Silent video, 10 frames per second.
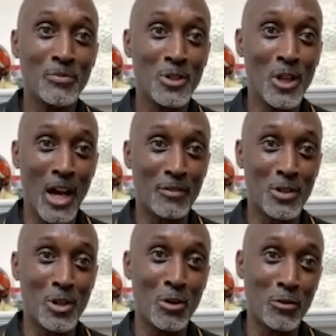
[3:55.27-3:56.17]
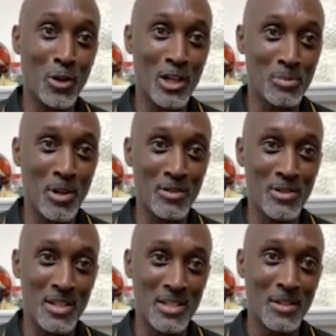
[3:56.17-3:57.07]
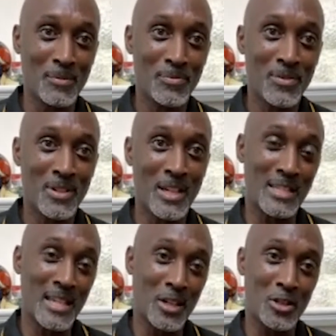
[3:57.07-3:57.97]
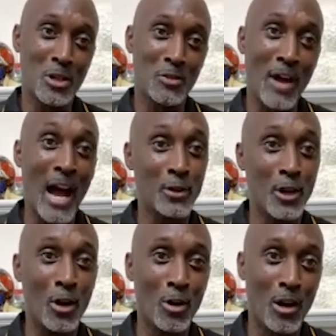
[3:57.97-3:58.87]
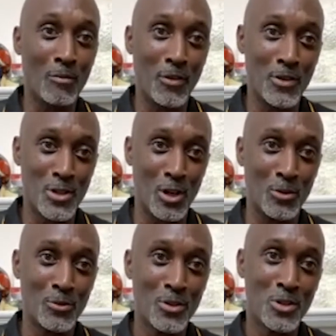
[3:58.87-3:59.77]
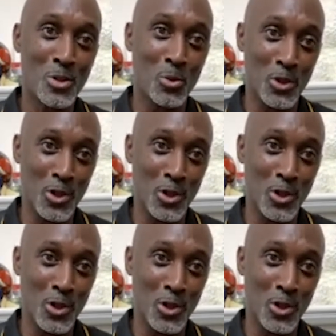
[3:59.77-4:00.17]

you have to go through experiences that take yourself out of your own comfort zone. So when you